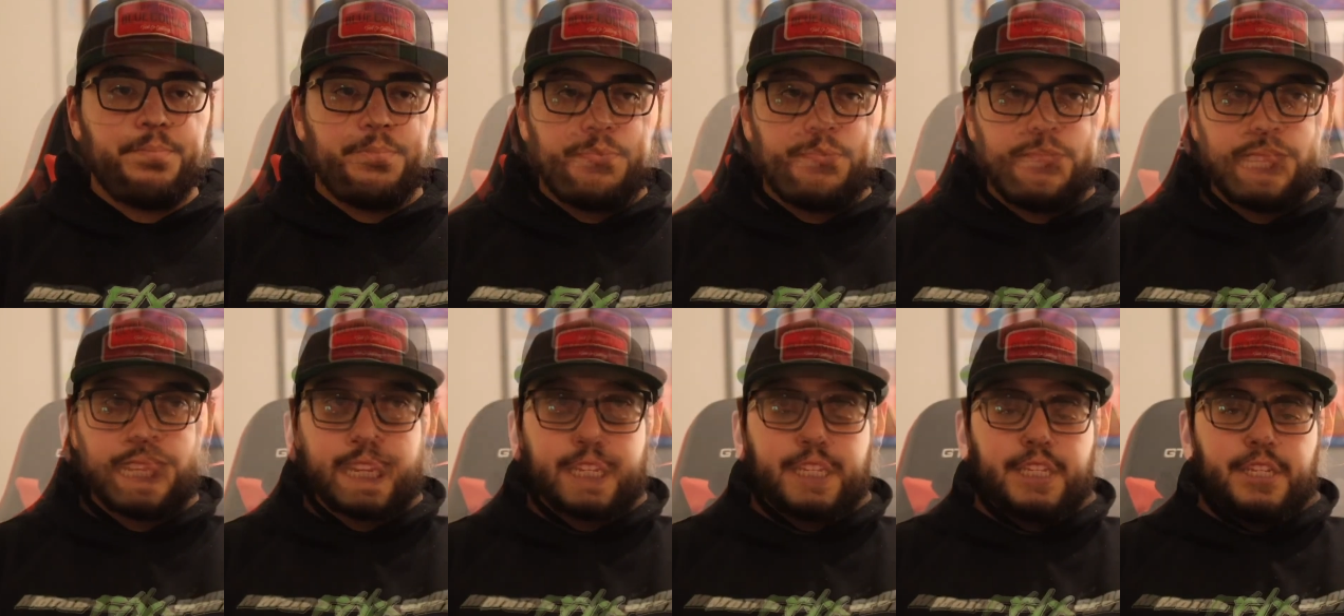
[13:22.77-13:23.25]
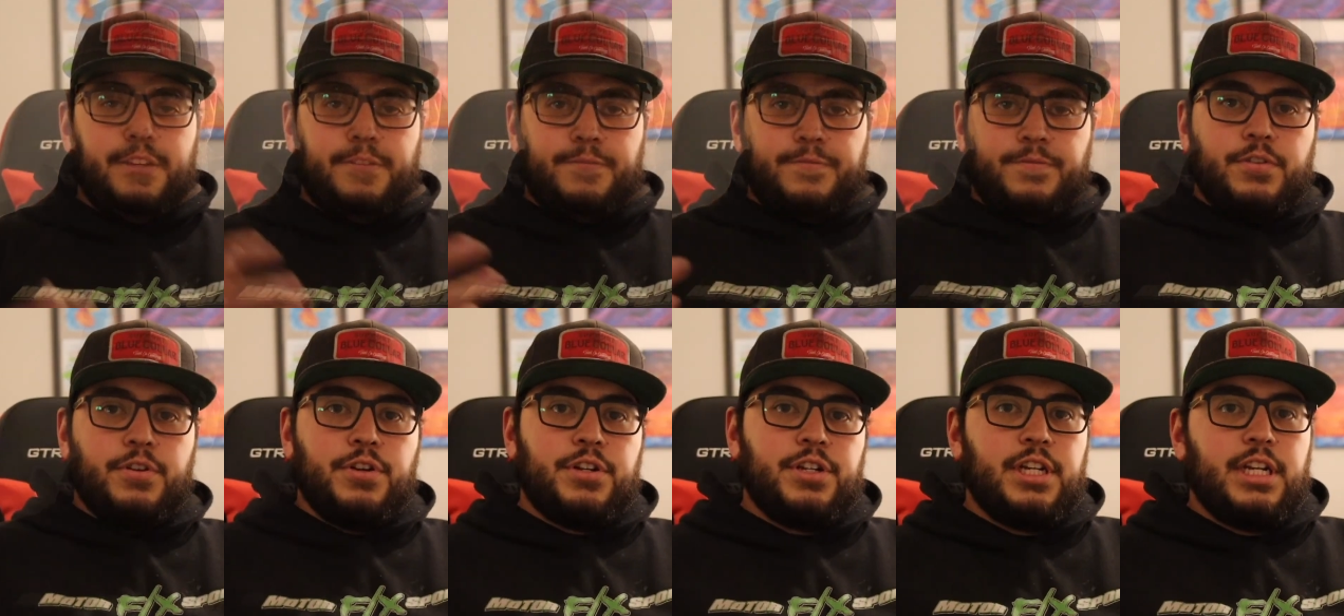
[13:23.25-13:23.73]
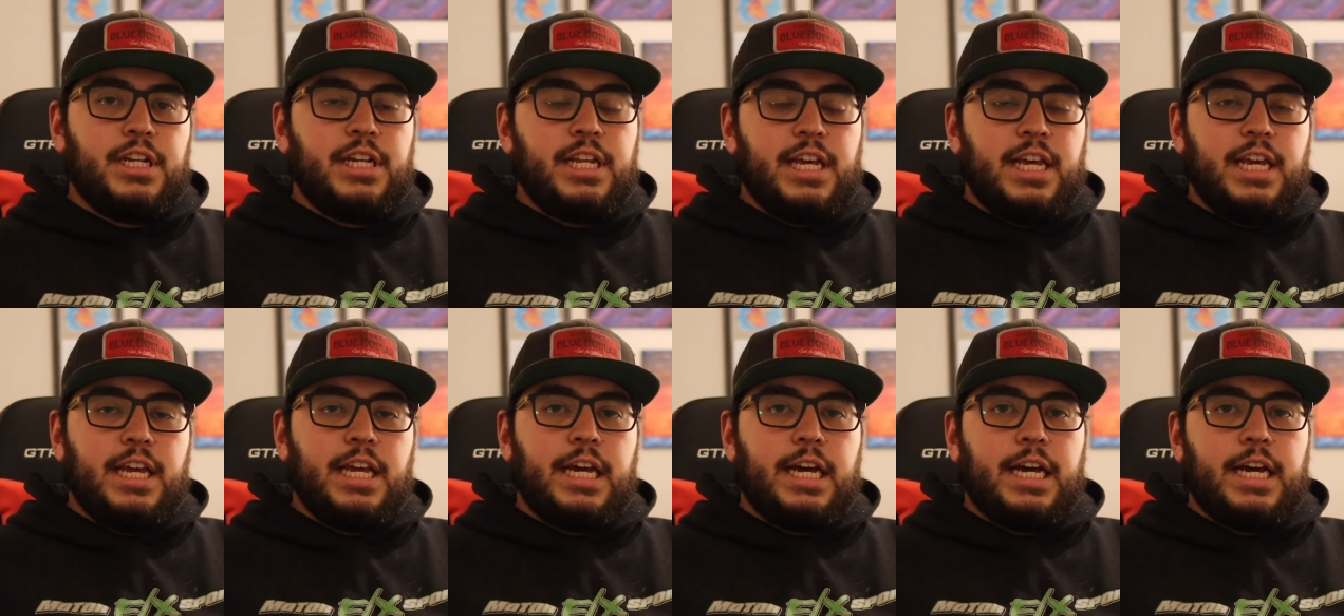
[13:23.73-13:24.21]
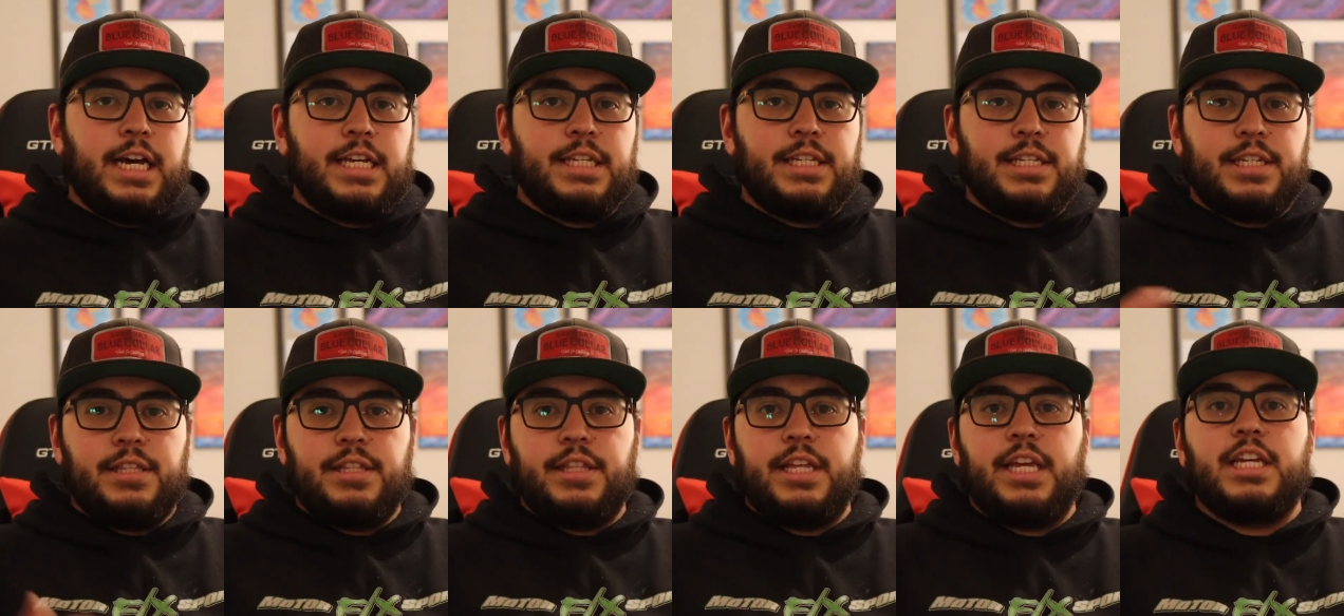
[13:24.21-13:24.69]
That's it for today,
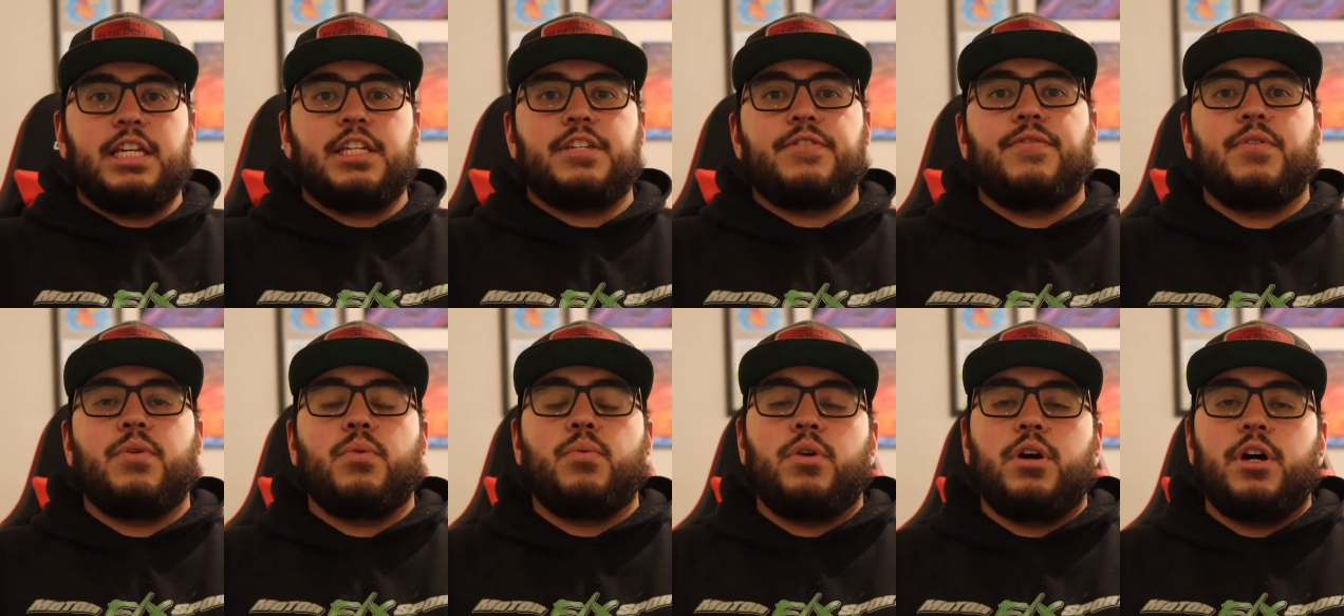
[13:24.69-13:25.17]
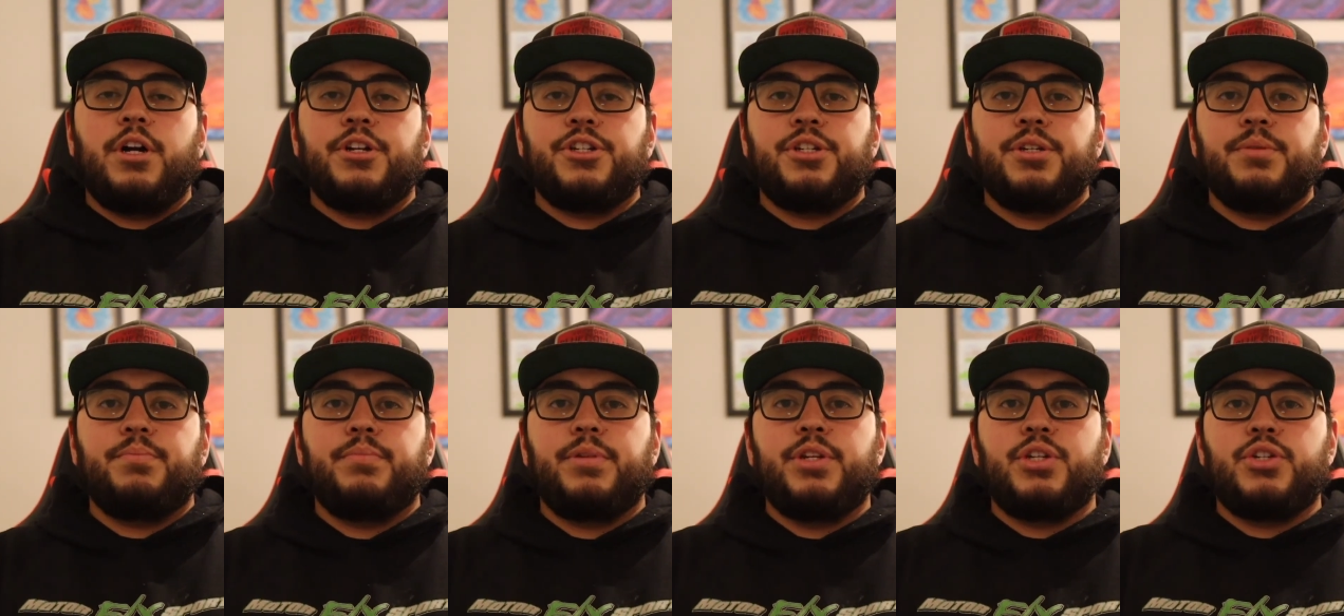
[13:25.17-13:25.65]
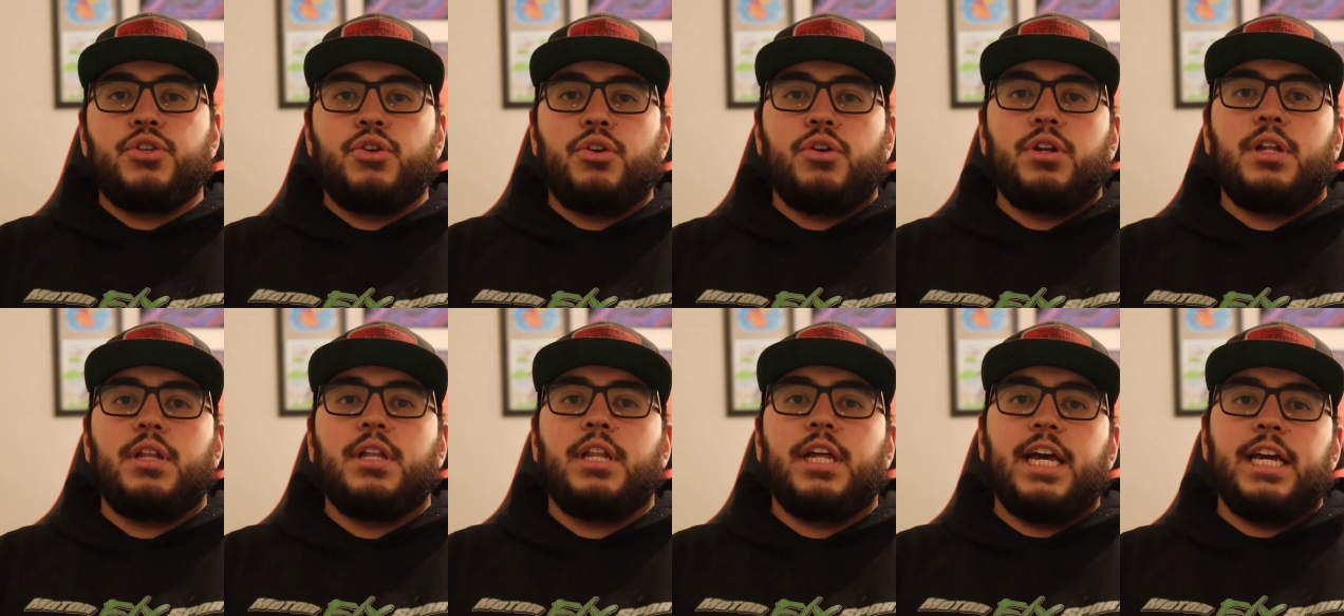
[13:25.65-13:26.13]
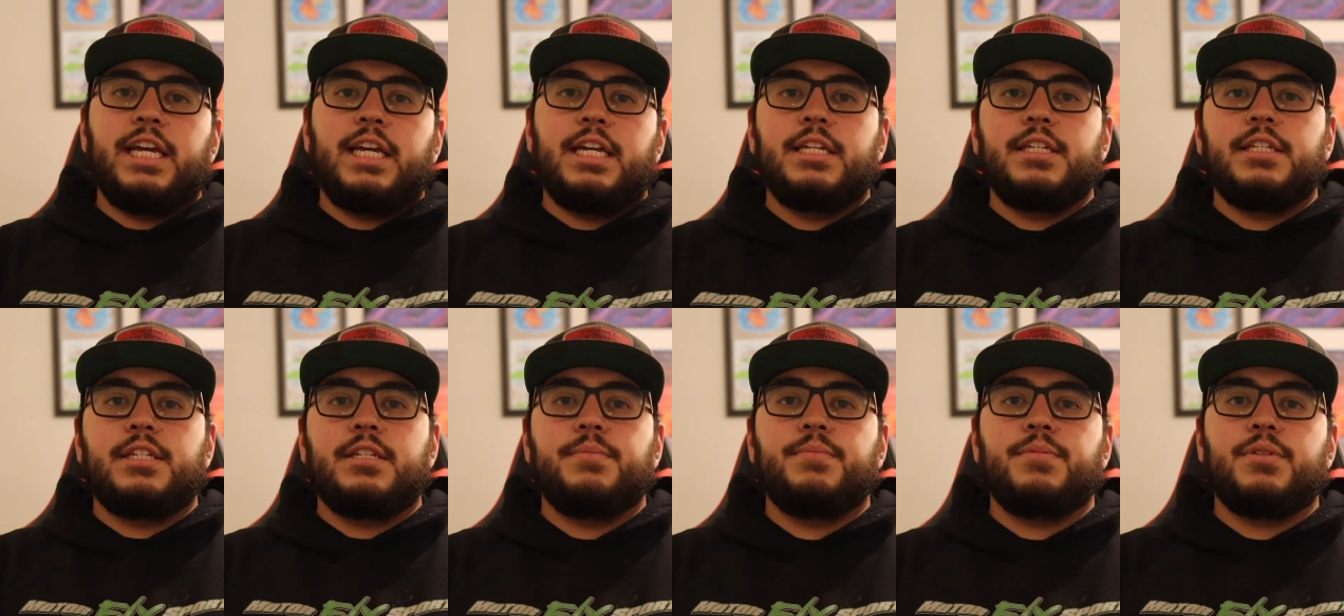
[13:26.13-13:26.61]
guys. Thanks for watching. Be sure to like
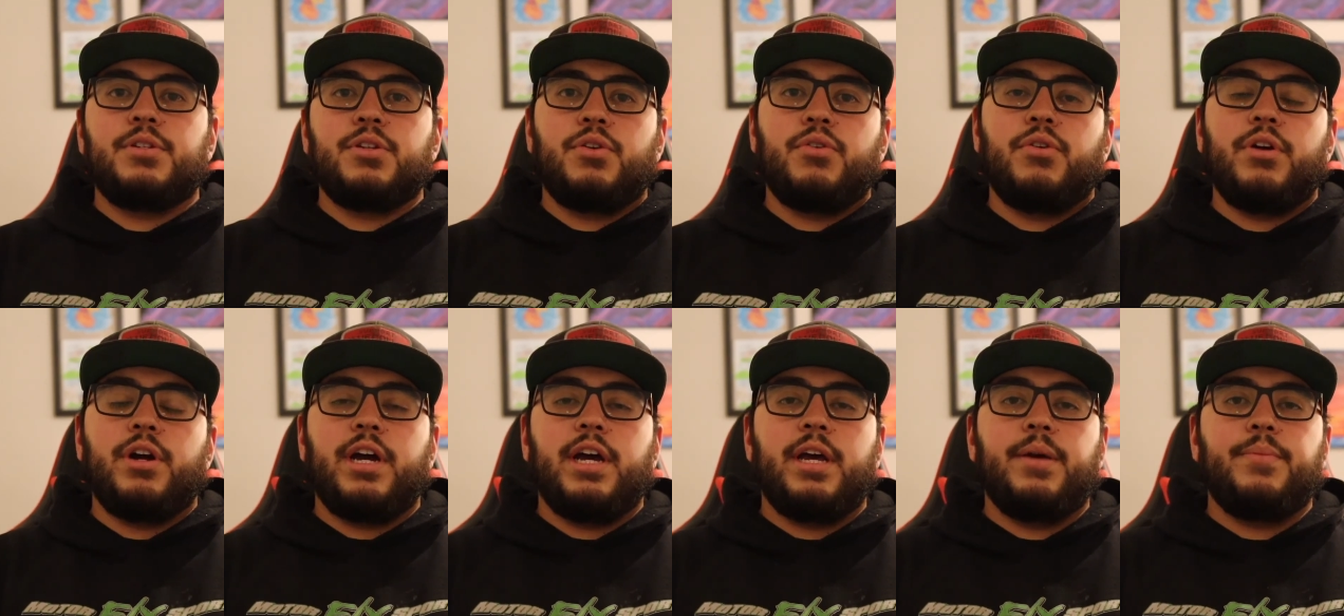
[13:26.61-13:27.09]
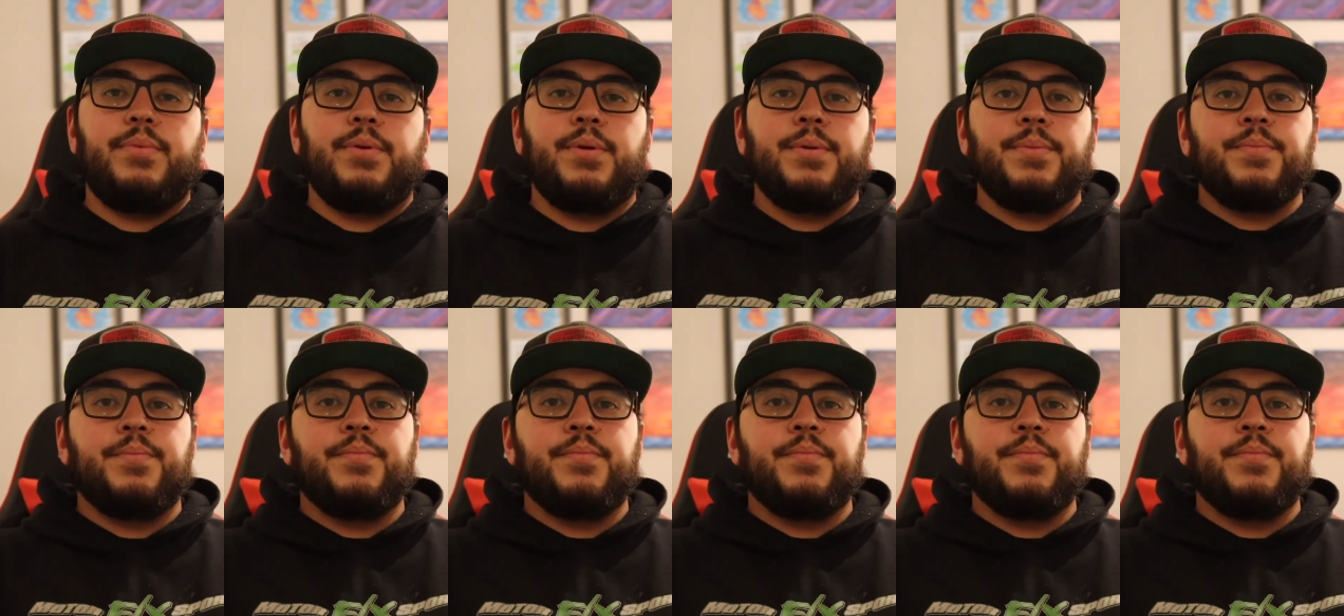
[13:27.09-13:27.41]
and subscribe,